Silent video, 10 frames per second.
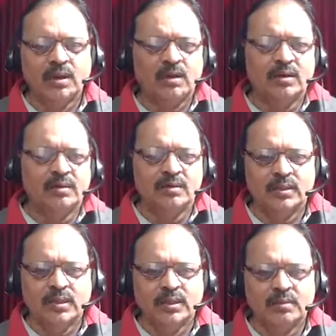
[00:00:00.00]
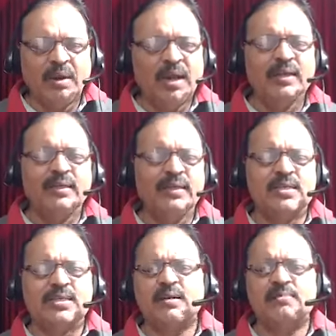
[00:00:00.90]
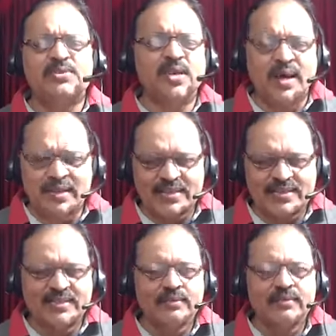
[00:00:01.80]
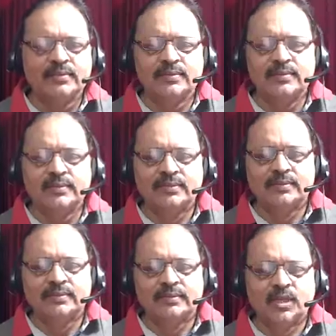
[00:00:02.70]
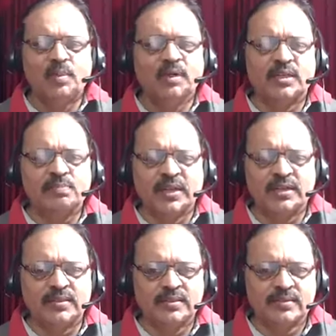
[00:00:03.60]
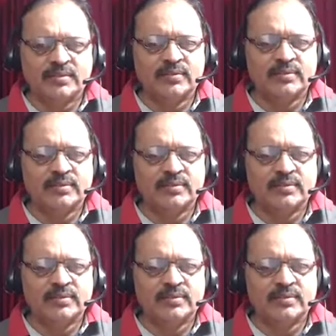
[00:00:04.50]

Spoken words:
Oh, my needs comes last. Common complaints.